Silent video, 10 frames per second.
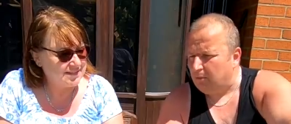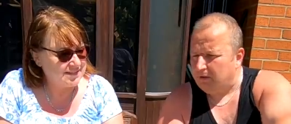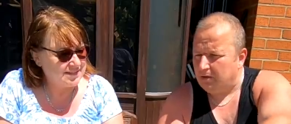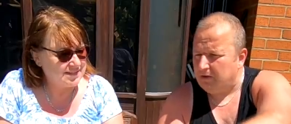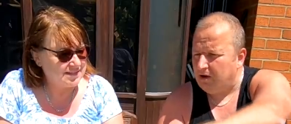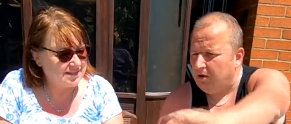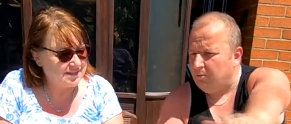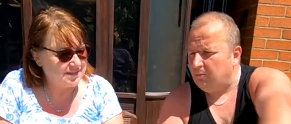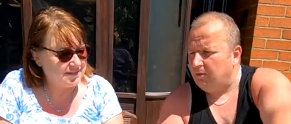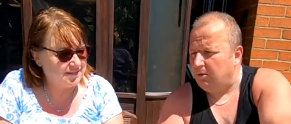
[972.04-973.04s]
Speaker 1: where we are
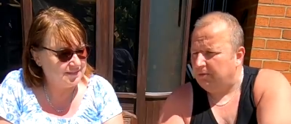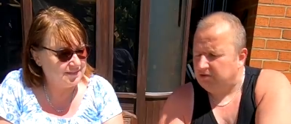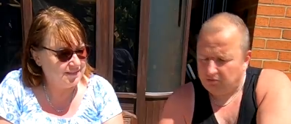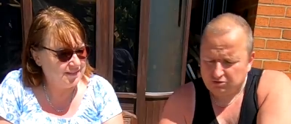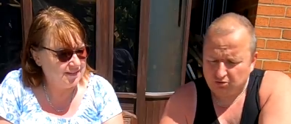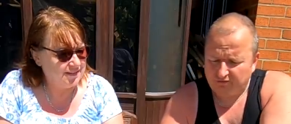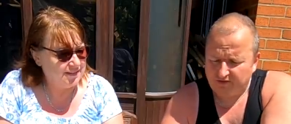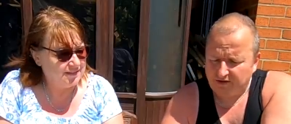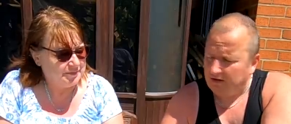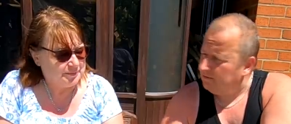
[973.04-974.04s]
and what we do sort of
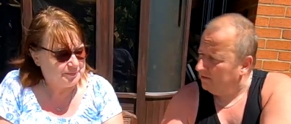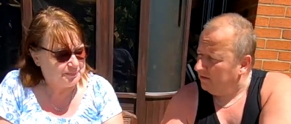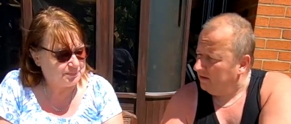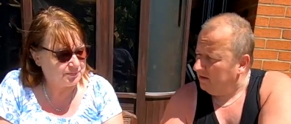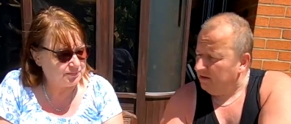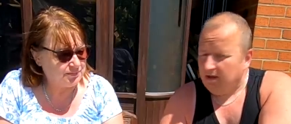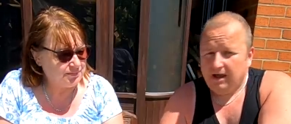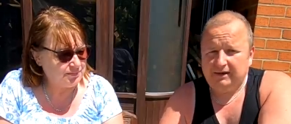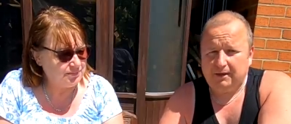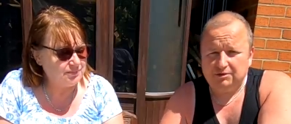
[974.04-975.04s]
thing you know
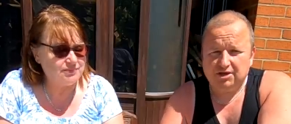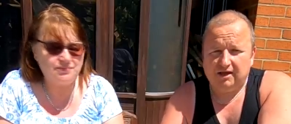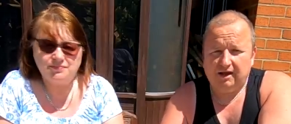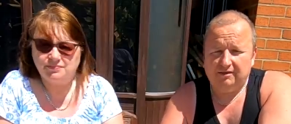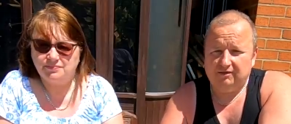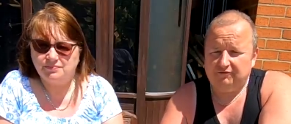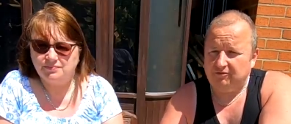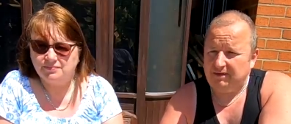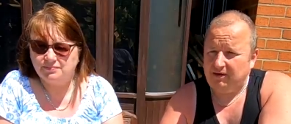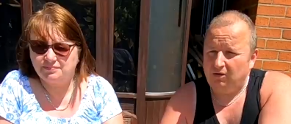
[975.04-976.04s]
and that was it. And
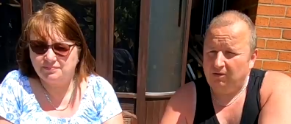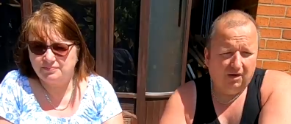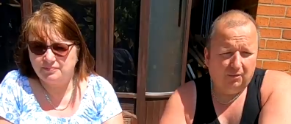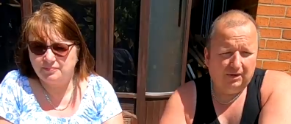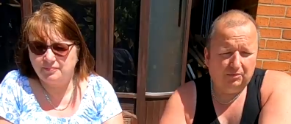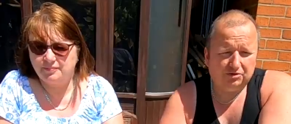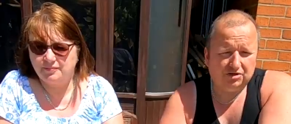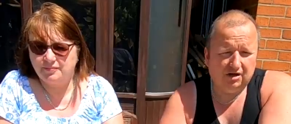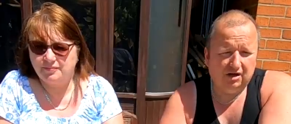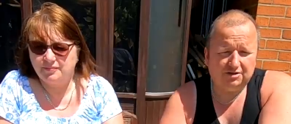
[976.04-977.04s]
from then on, we was
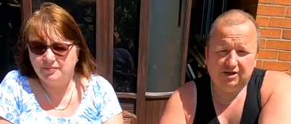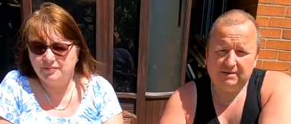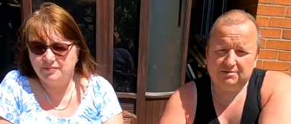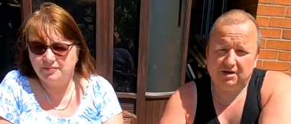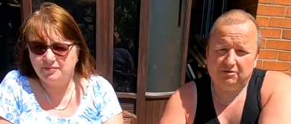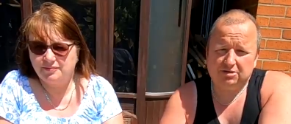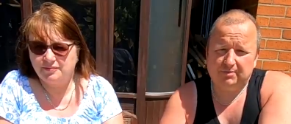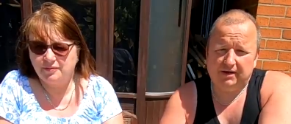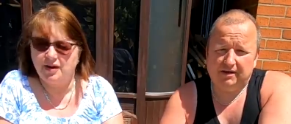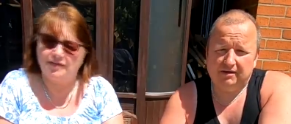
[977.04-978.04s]
uh, a team, so to
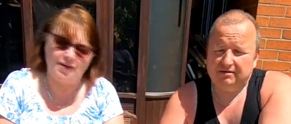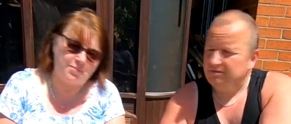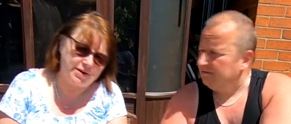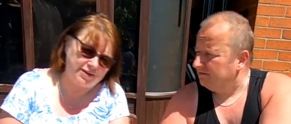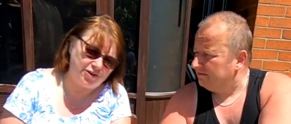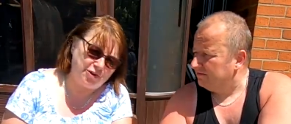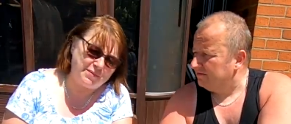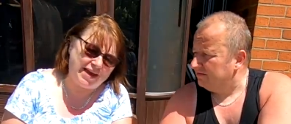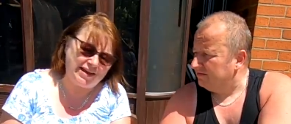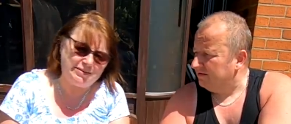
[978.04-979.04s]
speak. I
Speaker 2: fell pregnant on
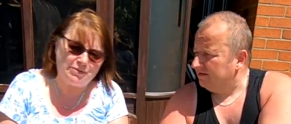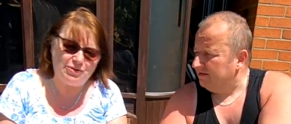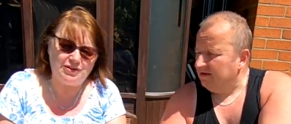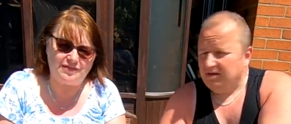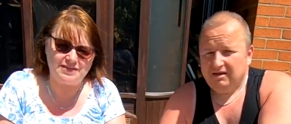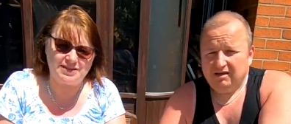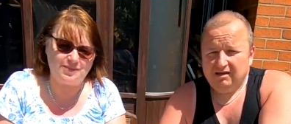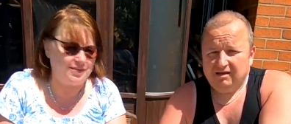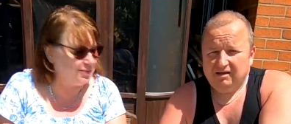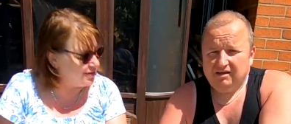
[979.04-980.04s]
my honeymoon. If there's
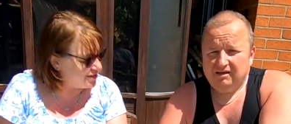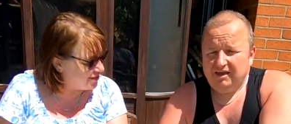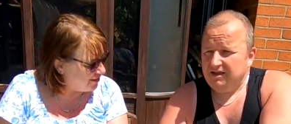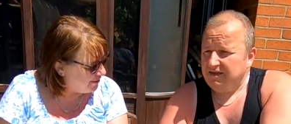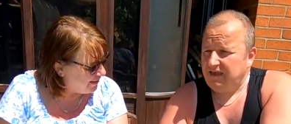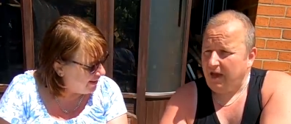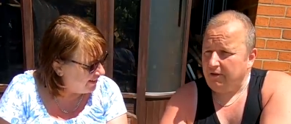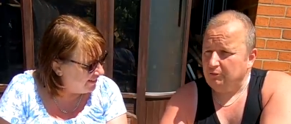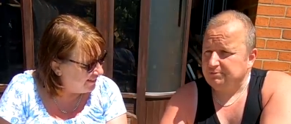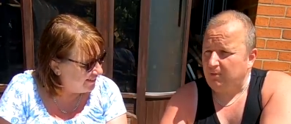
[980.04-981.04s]
anyone wants yeah, to know Gary
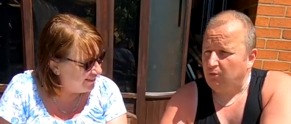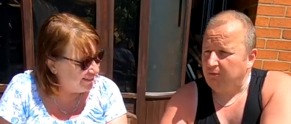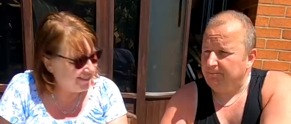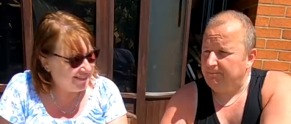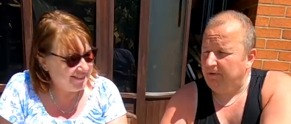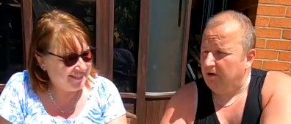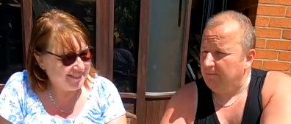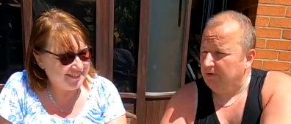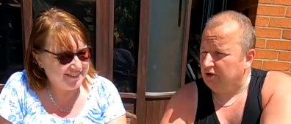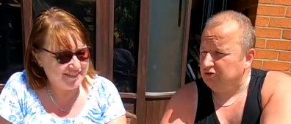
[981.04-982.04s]
Speaker 1: that. was born and uh,
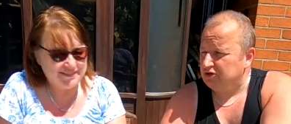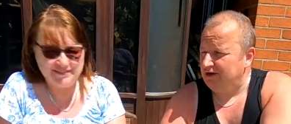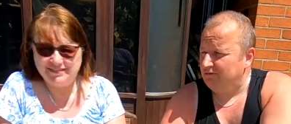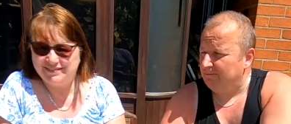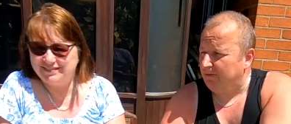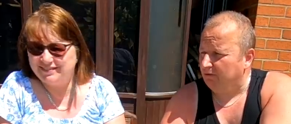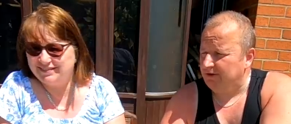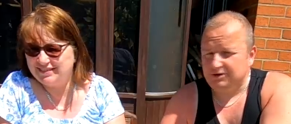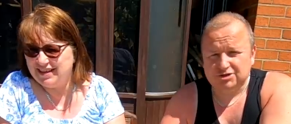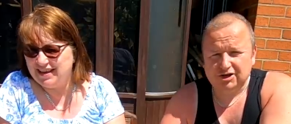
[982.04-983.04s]
conceived on
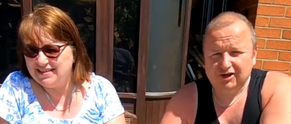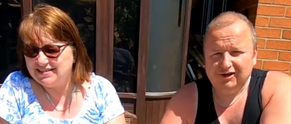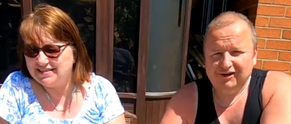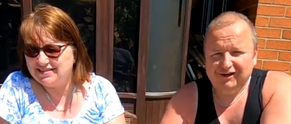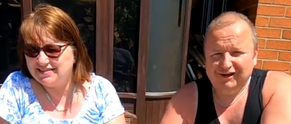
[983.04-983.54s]
Pontins. Yes.